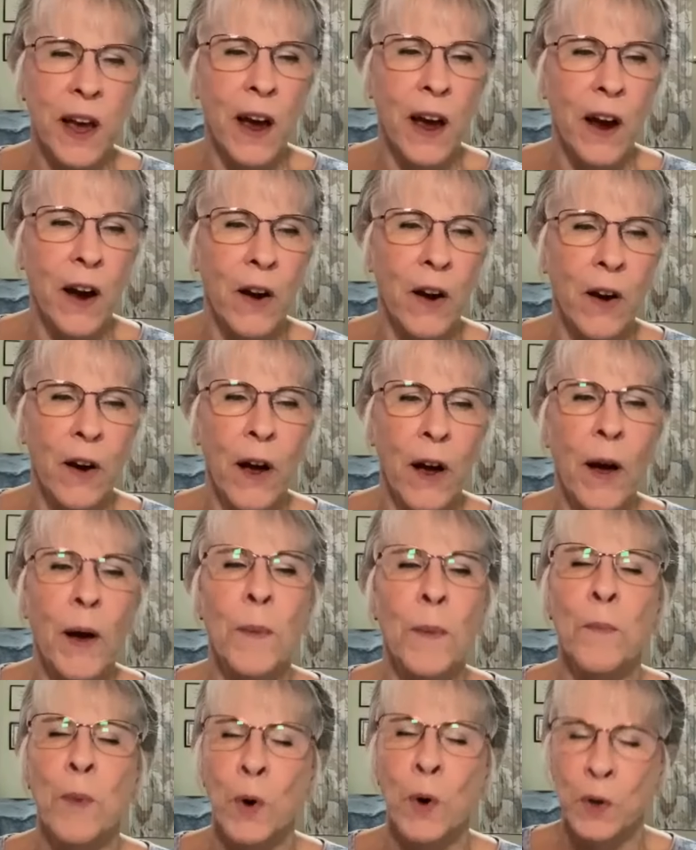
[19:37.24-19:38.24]
are,
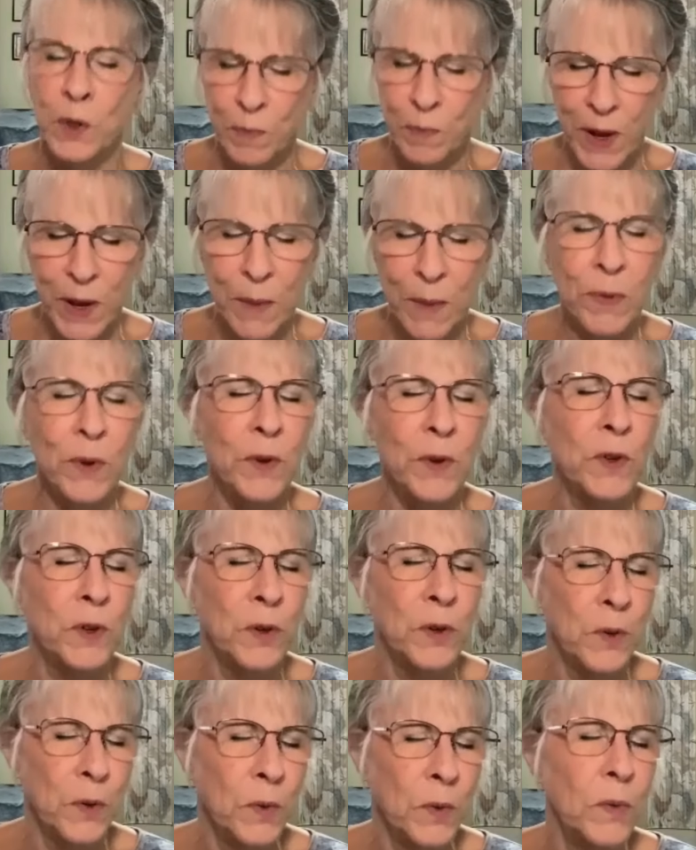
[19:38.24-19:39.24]
most people
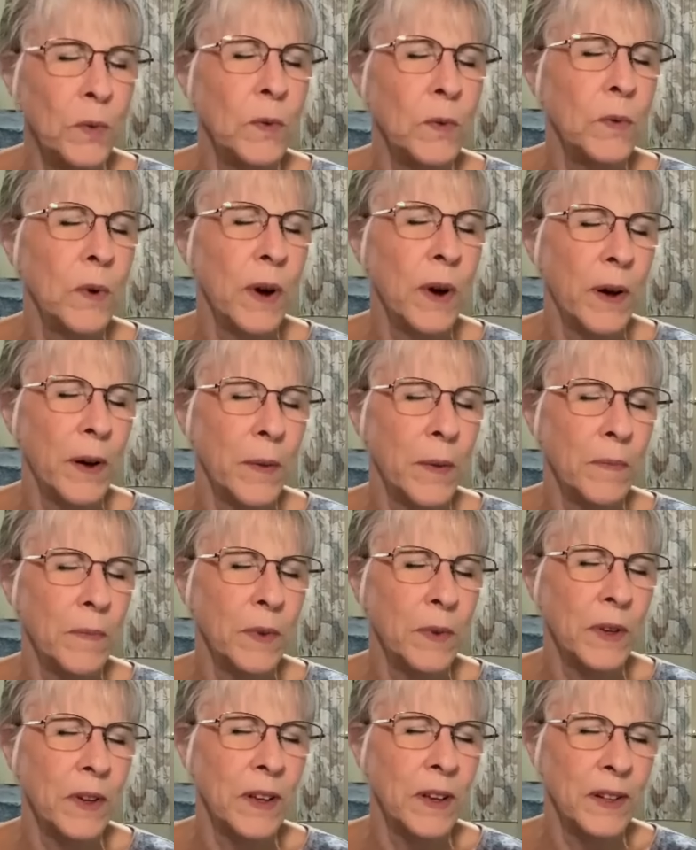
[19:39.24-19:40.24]
do
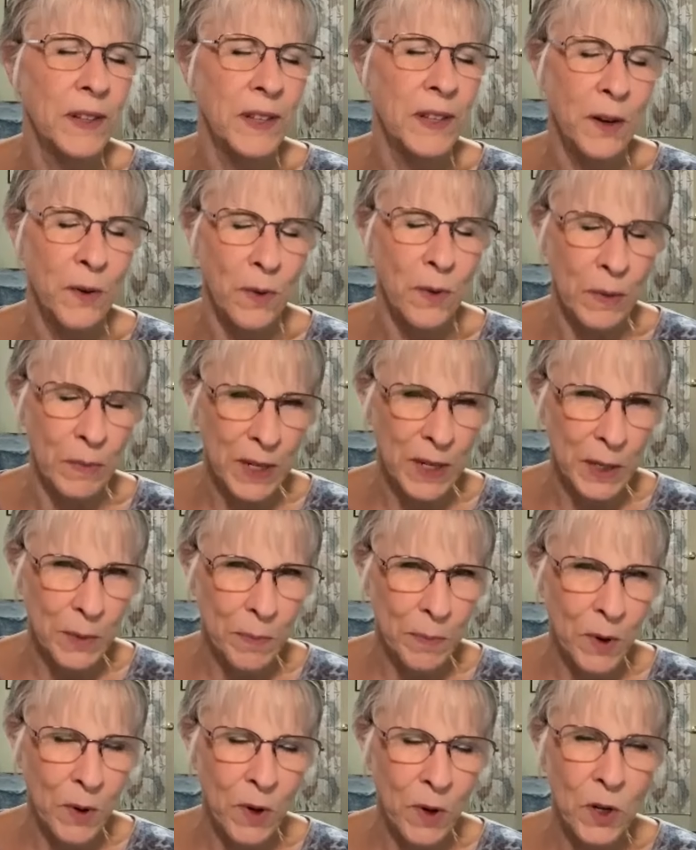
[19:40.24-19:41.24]
consider them
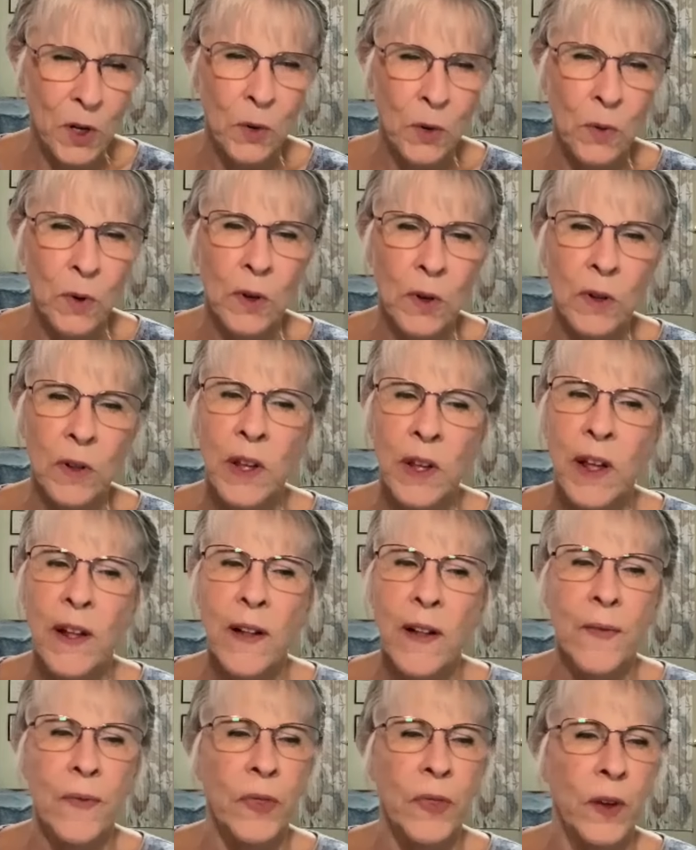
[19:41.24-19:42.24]
spiritual.
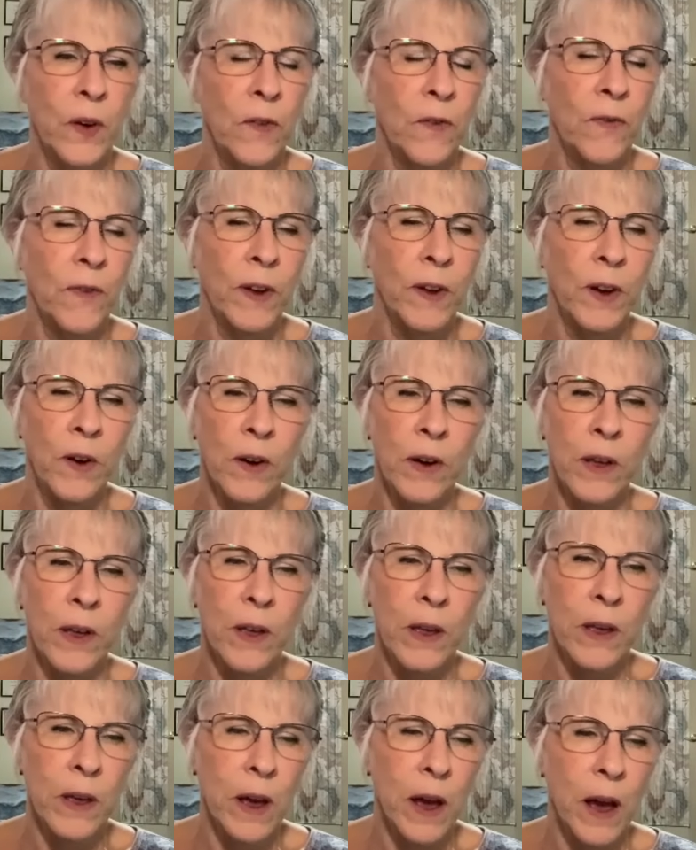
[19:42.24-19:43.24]
They're
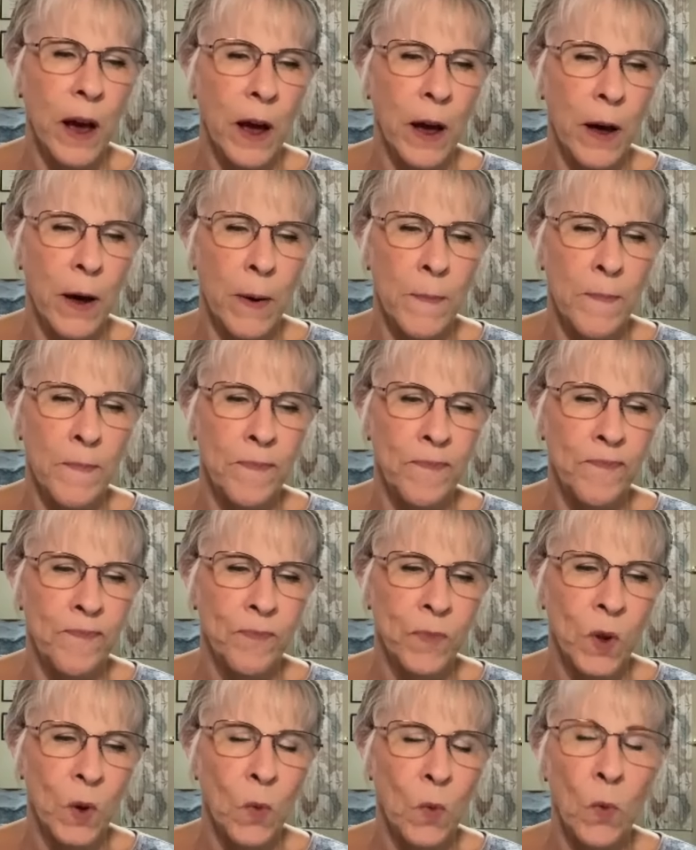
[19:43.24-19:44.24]
very
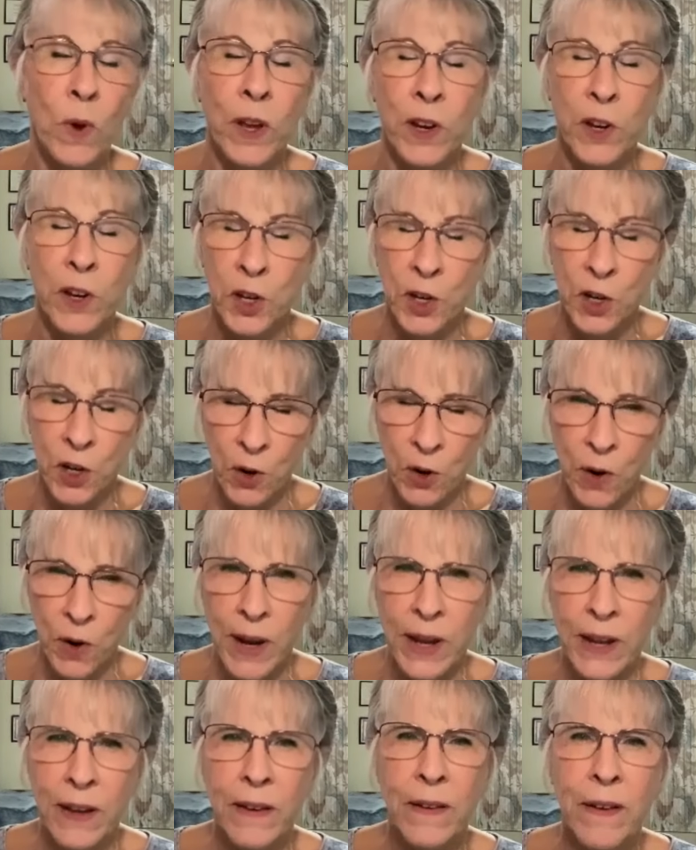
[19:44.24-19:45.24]

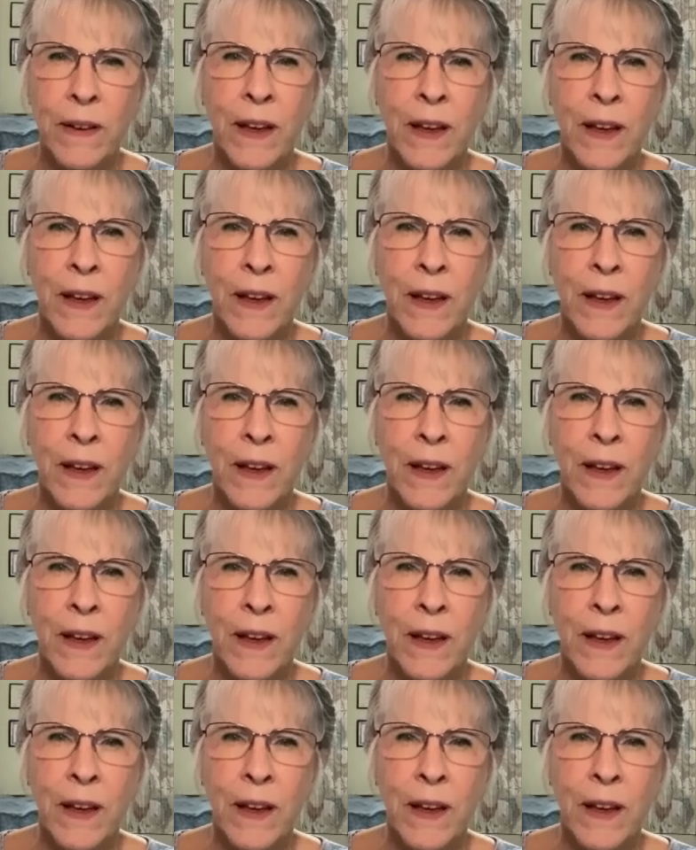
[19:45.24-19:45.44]
reassuring.